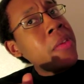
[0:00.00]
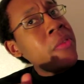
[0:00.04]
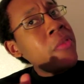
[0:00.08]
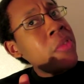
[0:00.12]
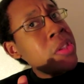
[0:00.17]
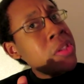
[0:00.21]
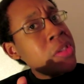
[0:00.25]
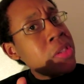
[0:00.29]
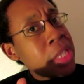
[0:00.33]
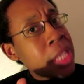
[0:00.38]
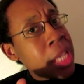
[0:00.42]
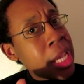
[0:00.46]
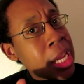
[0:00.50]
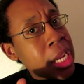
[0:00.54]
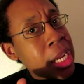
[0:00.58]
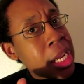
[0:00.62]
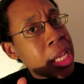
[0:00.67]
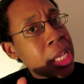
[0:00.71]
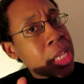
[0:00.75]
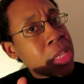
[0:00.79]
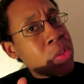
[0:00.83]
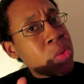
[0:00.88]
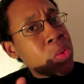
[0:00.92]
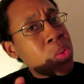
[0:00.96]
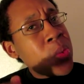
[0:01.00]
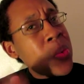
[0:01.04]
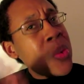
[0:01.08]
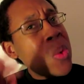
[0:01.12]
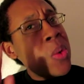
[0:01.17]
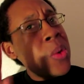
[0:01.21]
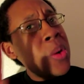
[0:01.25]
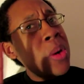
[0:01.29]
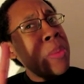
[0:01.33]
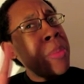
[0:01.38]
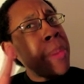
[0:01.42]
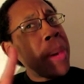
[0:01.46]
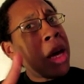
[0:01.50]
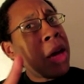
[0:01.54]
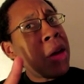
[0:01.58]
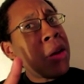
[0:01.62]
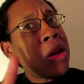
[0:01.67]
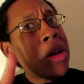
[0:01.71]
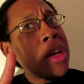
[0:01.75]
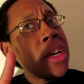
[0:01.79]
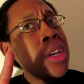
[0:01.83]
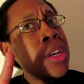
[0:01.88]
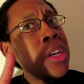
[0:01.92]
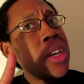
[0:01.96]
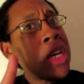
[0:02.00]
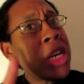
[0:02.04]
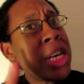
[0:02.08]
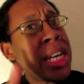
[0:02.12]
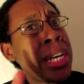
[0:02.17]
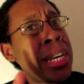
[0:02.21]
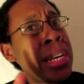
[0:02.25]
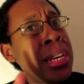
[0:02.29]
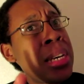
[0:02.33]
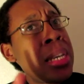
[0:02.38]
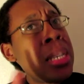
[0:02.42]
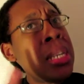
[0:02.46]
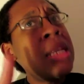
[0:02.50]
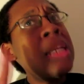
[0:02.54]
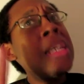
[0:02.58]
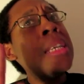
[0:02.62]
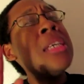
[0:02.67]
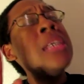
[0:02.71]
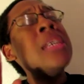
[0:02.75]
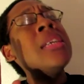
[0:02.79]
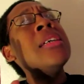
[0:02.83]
of a sudden, about a good